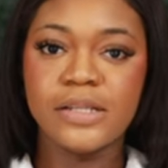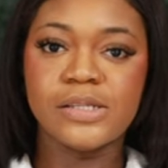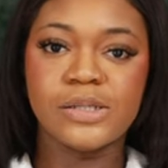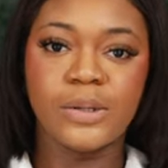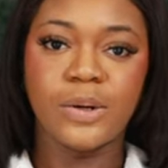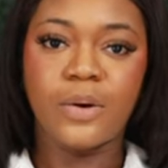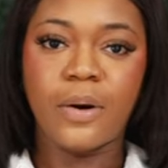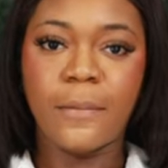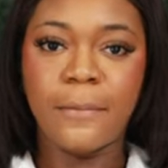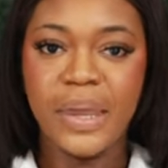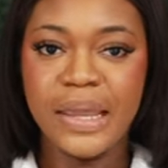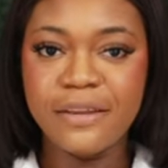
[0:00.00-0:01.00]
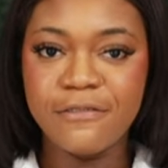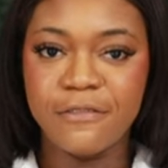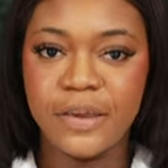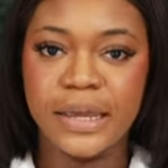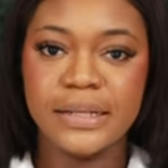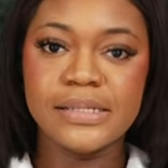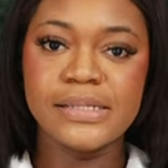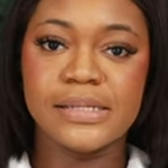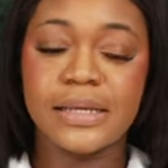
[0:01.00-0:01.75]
So Main Event